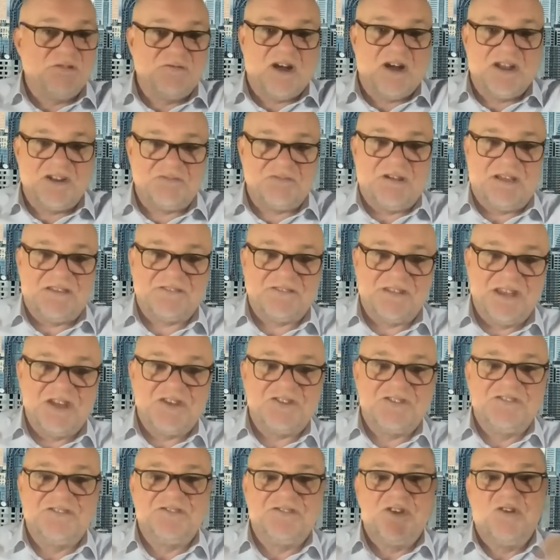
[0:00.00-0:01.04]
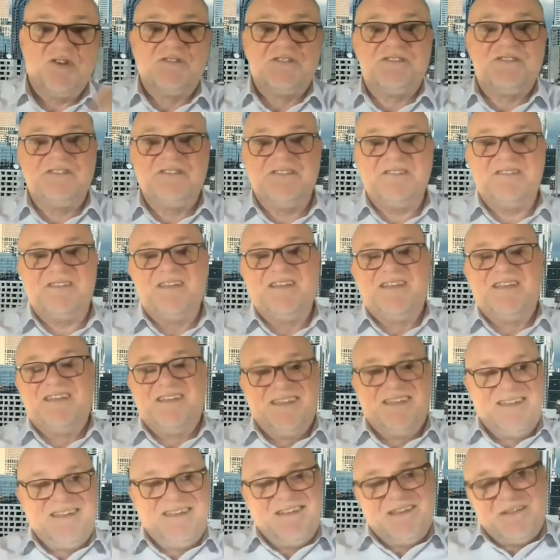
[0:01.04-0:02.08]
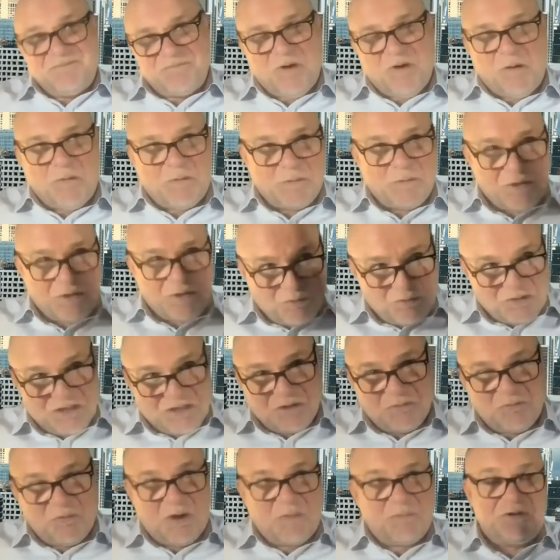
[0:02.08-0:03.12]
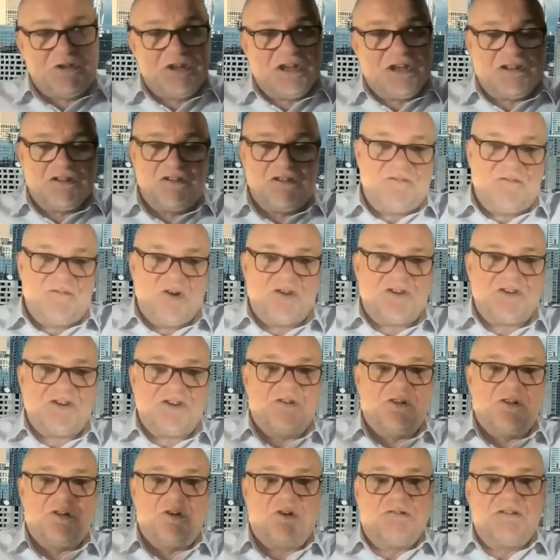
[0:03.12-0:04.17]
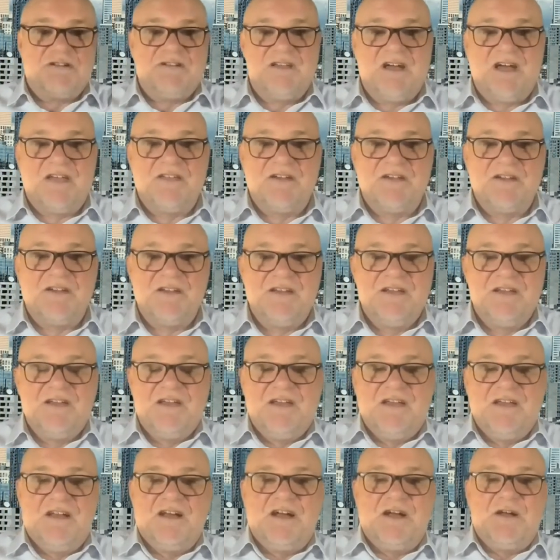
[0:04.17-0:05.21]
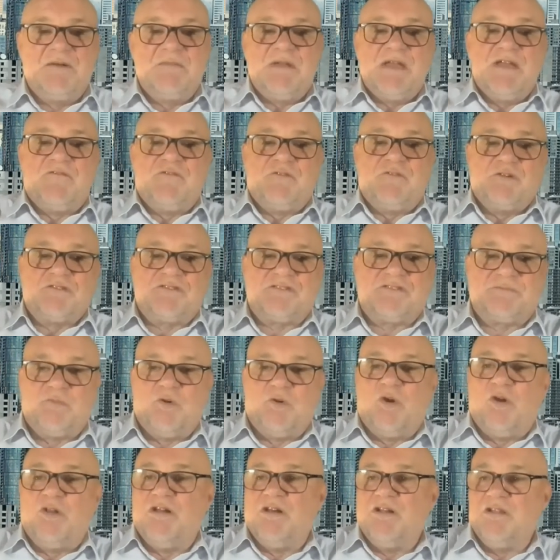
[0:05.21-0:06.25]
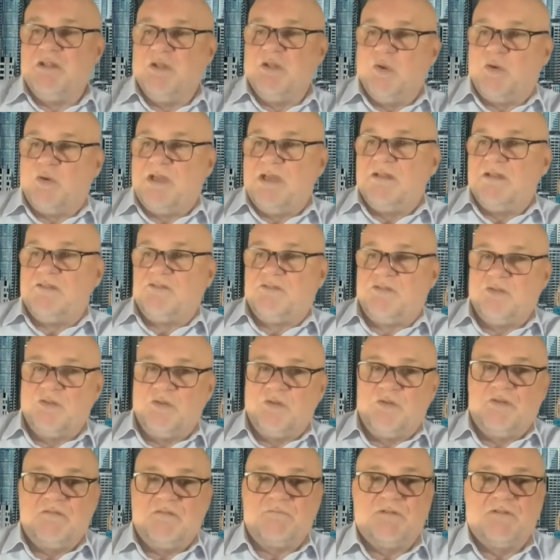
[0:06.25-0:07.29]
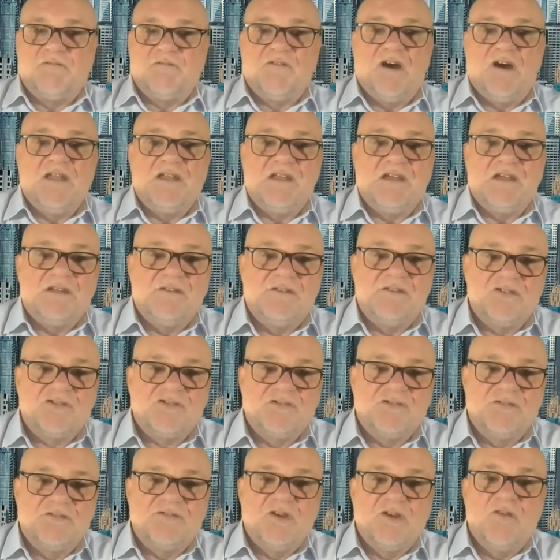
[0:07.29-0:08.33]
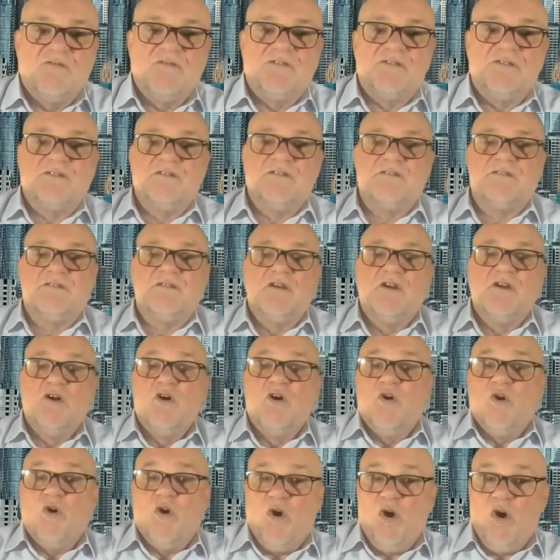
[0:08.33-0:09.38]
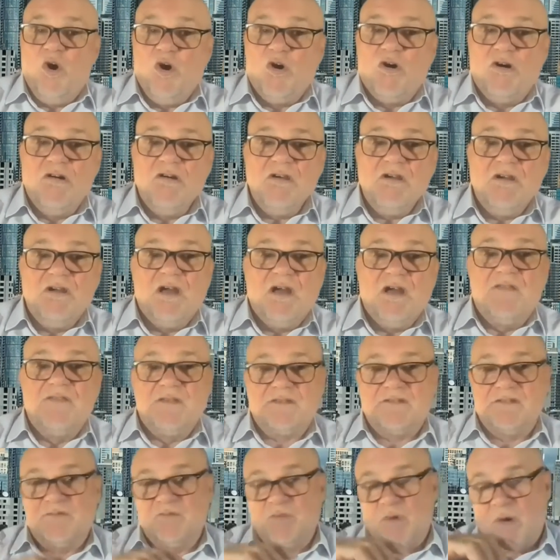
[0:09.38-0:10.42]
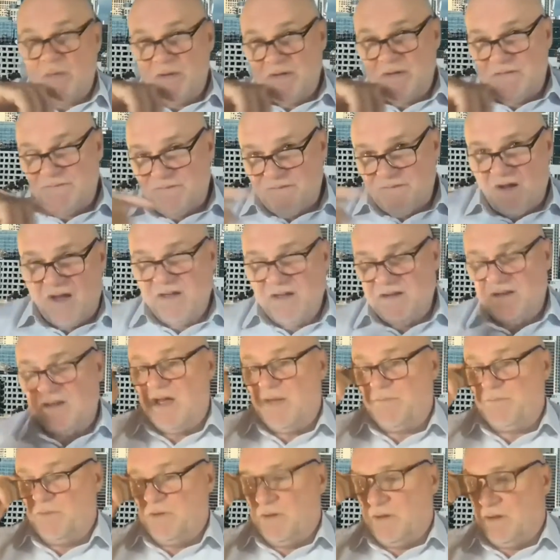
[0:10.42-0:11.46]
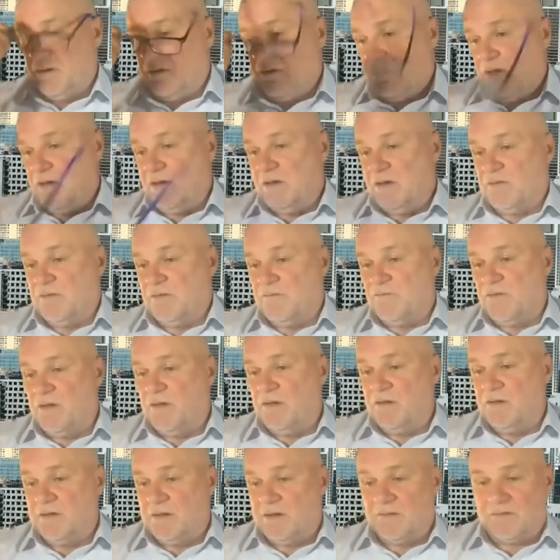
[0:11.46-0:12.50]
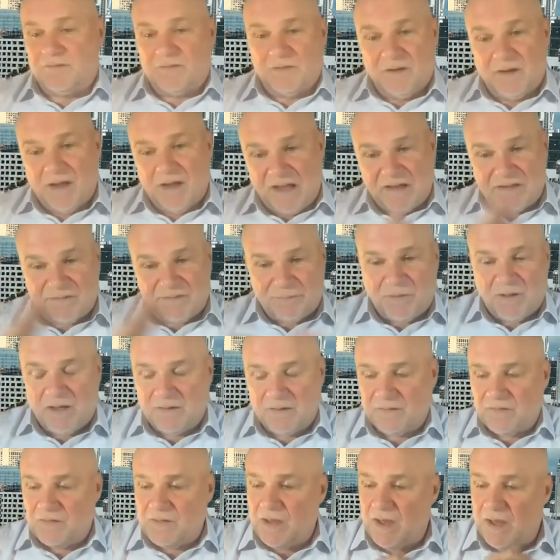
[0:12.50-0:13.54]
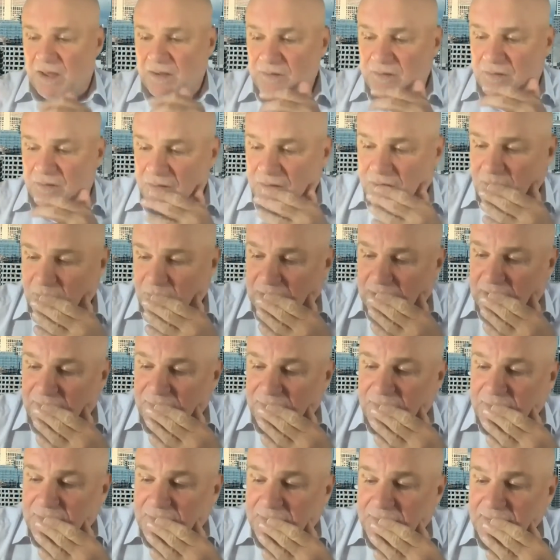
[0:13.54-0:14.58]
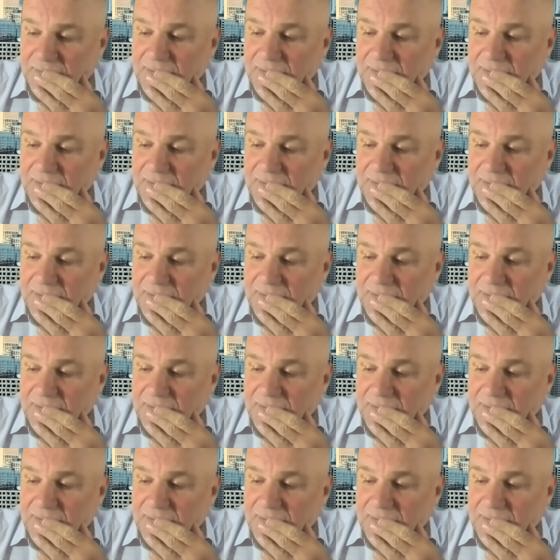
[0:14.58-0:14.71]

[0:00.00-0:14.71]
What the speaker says: translation services, probably within one particular vertical or another. If you're smaller, look into providing additional services. Or, and this is what we find happening in the field, and it's the last part of the article that we had there,